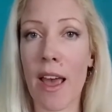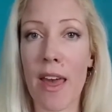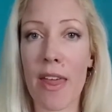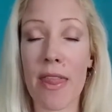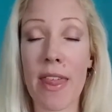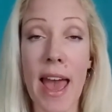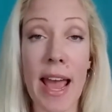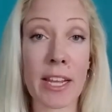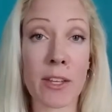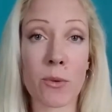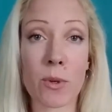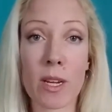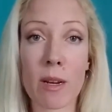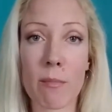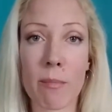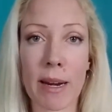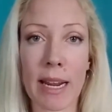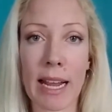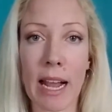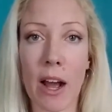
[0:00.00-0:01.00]
that you can
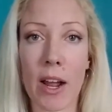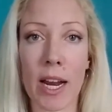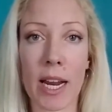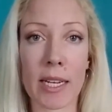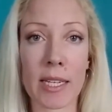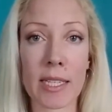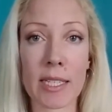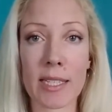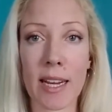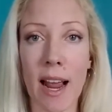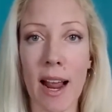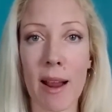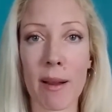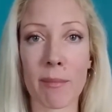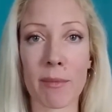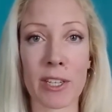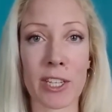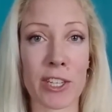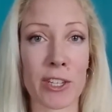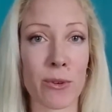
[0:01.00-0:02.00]
break out anytime
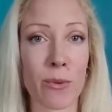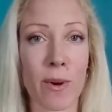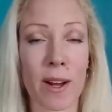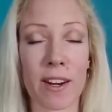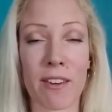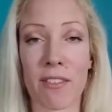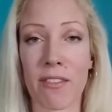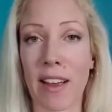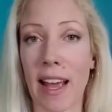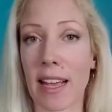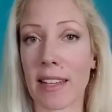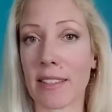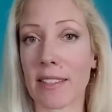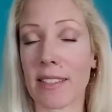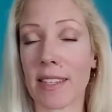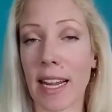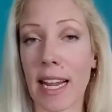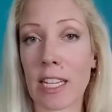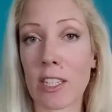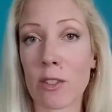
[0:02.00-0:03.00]
you want a fast
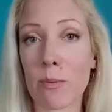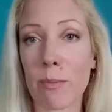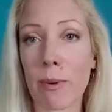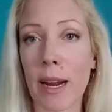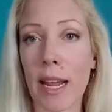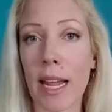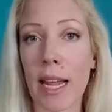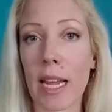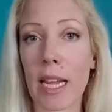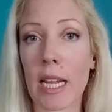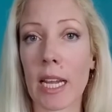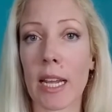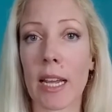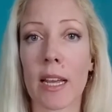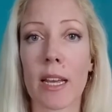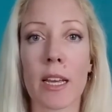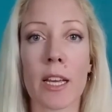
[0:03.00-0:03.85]
dance break,